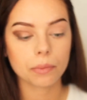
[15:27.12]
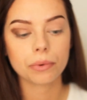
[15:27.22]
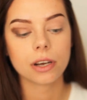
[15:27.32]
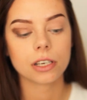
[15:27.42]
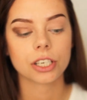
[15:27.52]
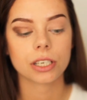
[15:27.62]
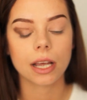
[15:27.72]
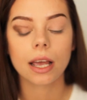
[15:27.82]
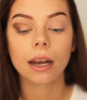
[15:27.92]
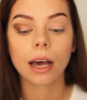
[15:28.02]
brush
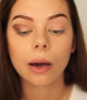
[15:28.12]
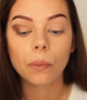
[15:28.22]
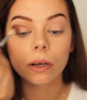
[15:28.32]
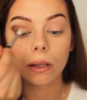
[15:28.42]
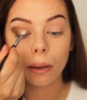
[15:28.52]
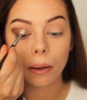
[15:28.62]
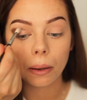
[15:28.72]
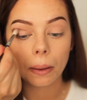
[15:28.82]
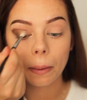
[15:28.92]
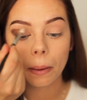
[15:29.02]
and I will
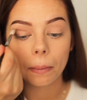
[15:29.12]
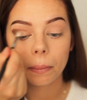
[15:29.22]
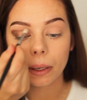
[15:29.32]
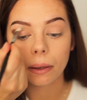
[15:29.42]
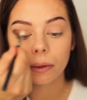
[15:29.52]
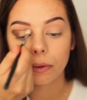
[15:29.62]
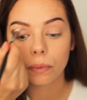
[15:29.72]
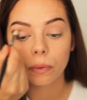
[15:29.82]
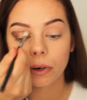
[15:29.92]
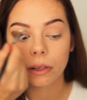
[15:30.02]
be
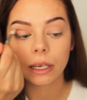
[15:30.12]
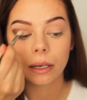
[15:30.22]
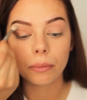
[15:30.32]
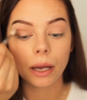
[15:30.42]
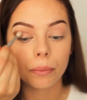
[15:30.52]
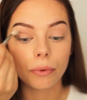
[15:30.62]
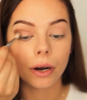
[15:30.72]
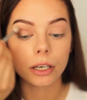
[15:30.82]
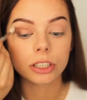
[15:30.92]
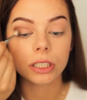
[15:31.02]
swirling my
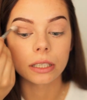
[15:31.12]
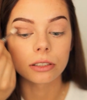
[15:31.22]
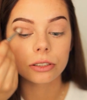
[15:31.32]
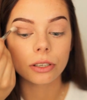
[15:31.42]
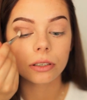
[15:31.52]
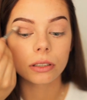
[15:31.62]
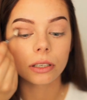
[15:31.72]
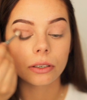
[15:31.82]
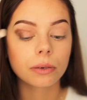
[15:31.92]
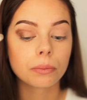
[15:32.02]
brush in
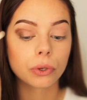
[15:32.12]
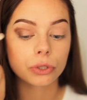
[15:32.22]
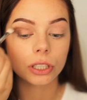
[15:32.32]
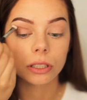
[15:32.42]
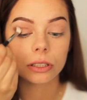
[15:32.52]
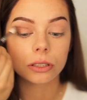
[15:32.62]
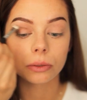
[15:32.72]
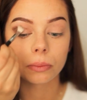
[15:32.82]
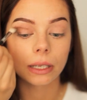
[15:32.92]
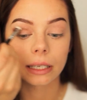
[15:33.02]
circular motions
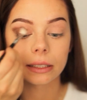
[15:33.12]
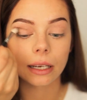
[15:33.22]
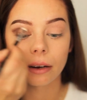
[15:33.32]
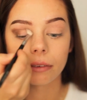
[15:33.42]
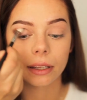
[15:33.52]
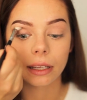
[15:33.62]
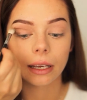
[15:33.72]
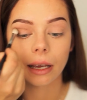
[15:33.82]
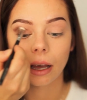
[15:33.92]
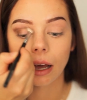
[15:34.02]
to blend
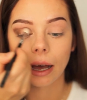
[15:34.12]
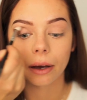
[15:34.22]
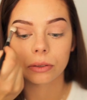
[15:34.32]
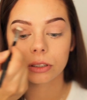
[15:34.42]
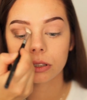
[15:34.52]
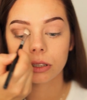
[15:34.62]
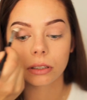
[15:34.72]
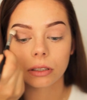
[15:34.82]
everything out.